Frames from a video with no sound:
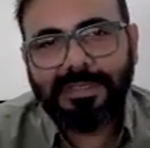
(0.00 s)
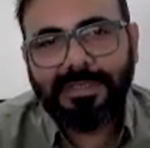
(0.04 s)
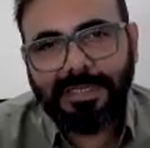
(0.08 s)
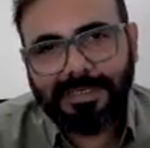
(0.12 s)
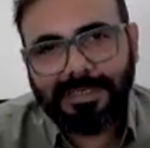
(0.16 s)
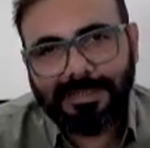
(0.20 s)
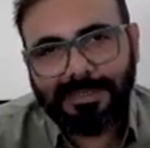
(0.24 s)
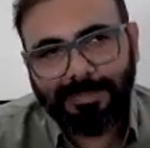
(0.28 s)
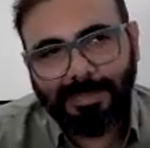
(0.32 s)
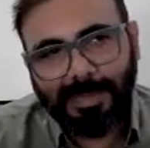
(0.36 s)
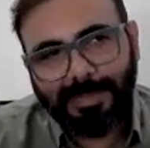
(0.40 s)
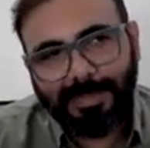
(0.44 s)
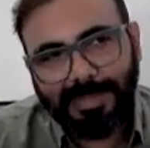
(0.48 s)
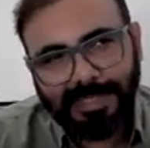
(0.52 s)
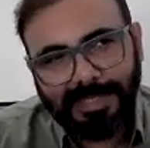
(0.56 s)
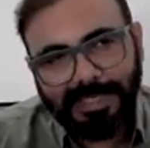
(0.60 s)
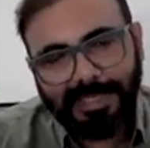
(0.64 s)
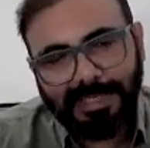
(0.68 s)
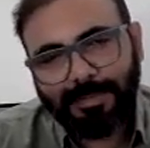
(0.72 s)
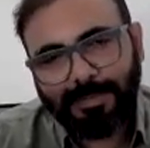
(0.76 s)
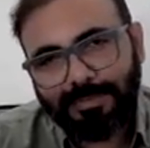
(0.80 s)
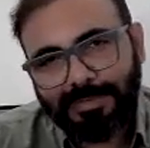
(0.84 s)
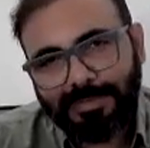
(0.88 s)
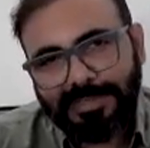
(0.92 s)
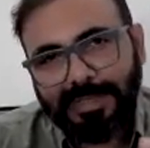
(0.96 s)
Like people
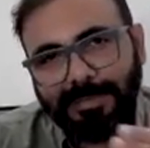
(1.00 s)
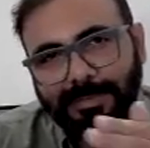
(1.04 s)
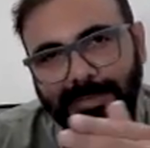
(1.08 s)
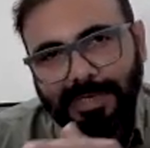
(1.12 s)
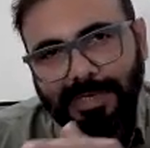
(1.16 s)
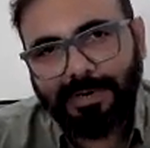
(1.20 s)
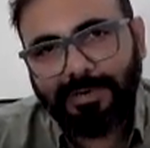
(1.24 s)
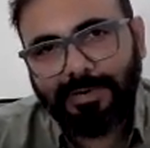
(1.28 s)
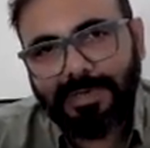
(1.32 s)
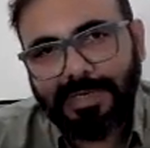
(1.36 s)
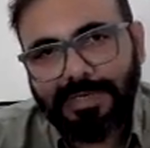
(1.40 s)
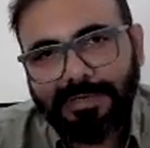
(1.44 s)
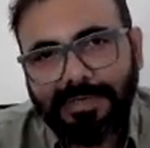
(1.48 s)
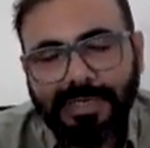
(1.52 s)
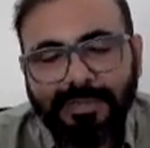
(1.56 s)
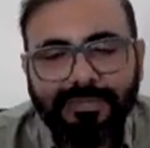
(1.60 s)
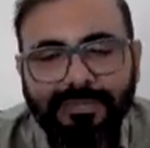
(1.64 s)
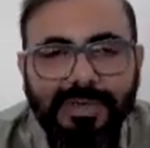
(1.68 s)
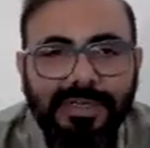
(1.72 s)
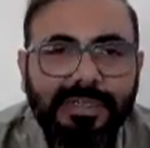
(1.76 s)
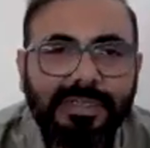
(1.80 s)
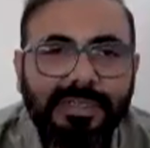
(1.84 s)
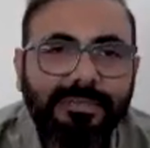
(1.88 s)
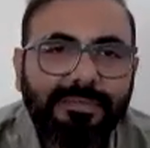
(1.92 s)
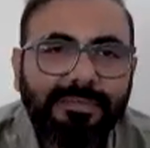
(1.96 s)
tend to jump around in
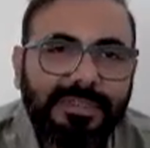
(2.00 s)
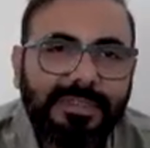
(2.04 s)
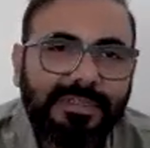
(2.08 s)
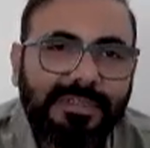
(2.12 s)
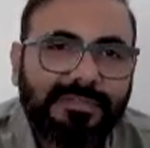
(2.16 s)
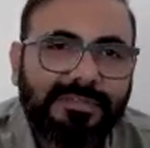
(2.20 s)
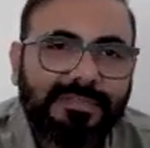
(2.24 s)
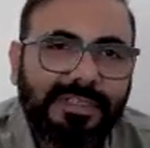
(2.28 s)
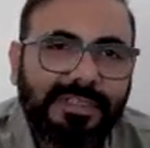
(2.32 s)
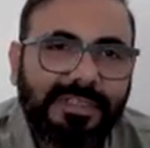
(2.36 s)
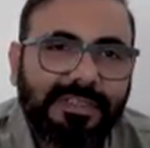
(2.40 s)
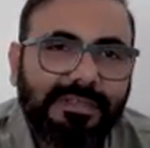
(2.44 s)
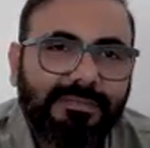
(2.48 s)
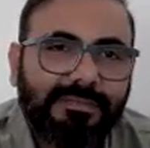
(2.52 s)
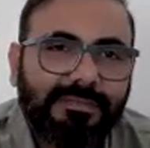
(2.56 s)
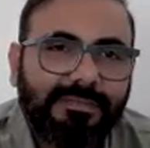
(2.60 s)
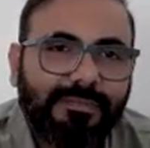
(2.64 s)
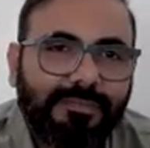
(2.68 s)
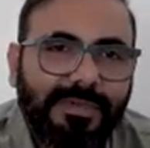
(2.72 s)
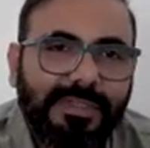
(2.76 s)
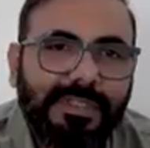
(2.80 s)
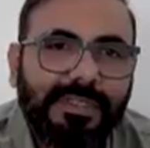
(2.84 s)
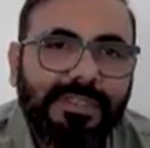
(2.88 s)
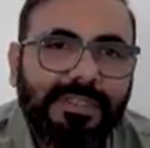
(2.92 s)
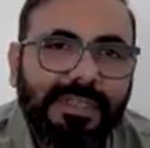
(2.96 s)
different companies and see
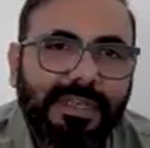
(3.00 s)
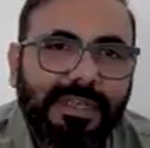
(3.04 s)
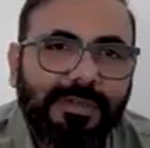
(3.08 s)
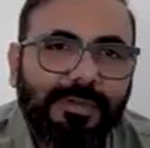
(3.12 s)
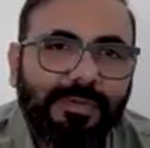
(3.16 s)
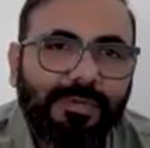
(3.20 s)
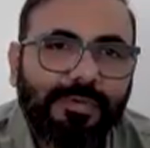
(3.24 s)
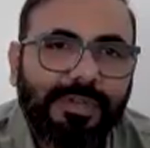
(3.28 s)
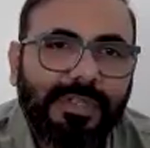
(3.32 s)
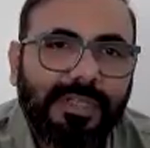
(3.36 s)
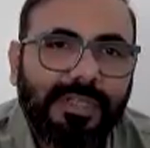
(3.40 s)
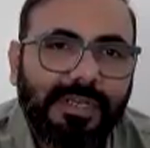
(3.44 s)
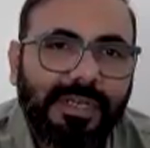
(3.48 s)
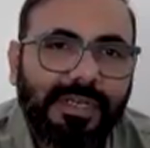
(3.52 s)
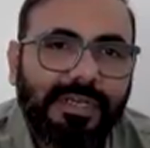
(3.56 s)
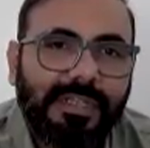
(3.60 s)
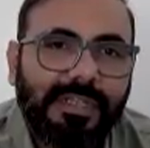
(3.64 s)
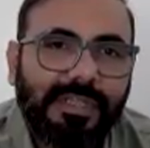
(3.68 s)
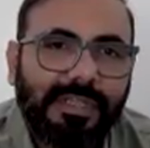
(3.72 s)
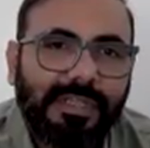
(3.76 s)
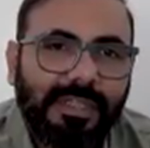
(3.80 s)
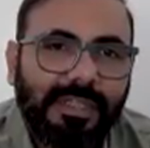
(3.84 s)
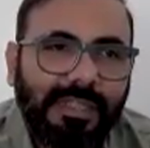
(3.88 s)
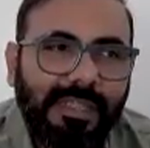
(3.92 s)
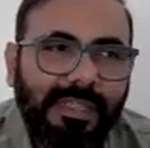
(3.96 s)
whether they are growing,
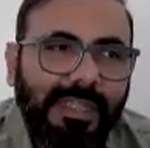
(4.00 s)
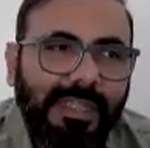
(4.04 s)
right?